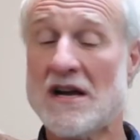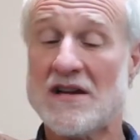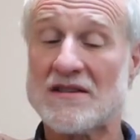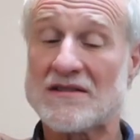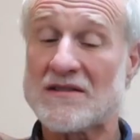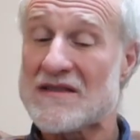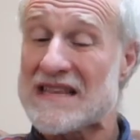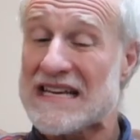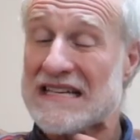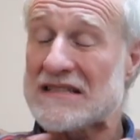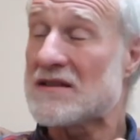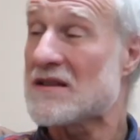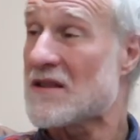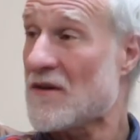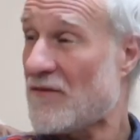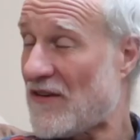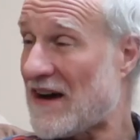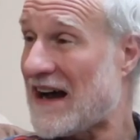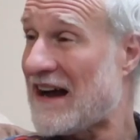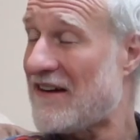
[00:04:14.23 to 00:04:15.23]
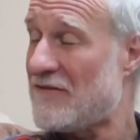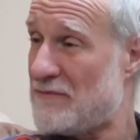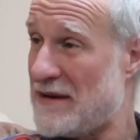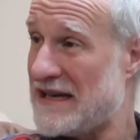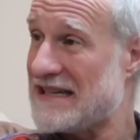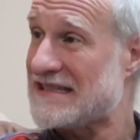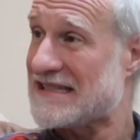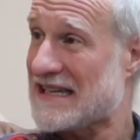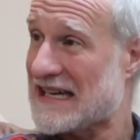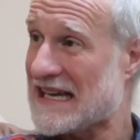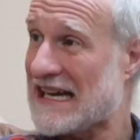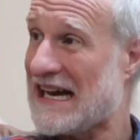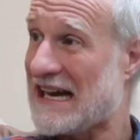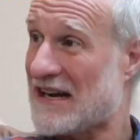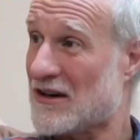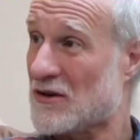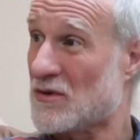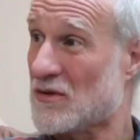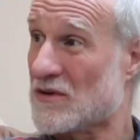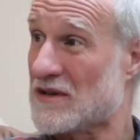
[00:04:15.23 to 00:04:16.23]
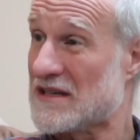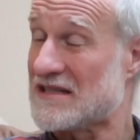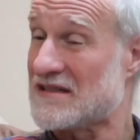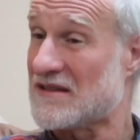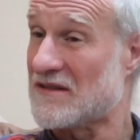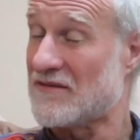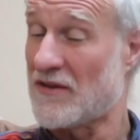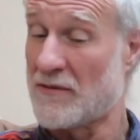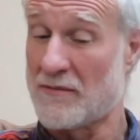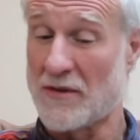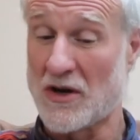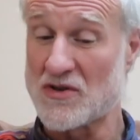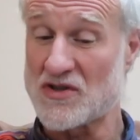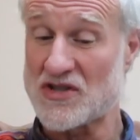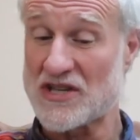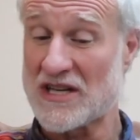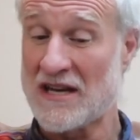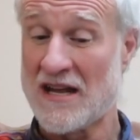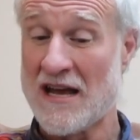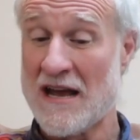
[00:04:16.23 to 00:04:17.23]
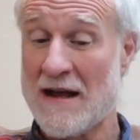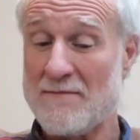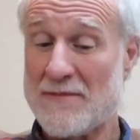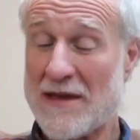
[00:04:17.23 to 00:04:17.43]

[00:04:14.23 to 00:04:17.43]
So these are the 5 basic categories of emotion,